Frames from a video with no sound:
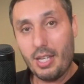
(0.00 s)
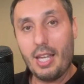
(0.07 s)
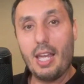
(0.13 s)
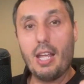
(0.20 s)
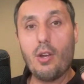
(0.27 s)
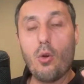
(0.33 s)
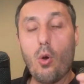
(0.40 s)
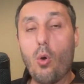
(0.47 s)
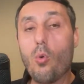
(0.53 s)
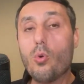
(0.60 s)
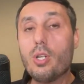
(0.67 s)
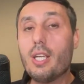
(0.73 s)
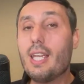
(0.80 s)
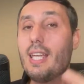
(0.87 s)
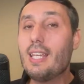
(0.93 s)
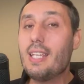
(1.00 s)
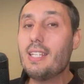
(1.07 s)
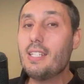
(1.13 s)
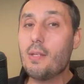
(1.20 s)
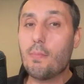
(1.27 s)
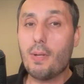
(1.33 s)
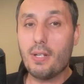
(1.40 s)
and own an
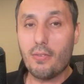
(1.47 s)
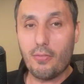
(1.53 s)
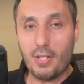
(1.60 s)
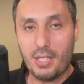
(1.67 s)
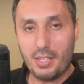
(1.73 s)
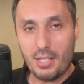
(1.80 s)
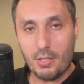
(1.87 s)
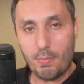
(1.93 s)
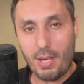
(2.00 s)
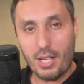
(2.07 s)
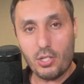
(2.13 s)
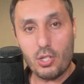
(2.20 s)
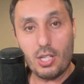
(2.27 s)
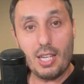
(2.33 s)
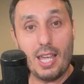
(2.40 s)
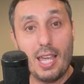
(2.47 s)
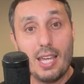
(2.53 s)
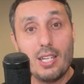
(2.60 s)
independent freight dispatching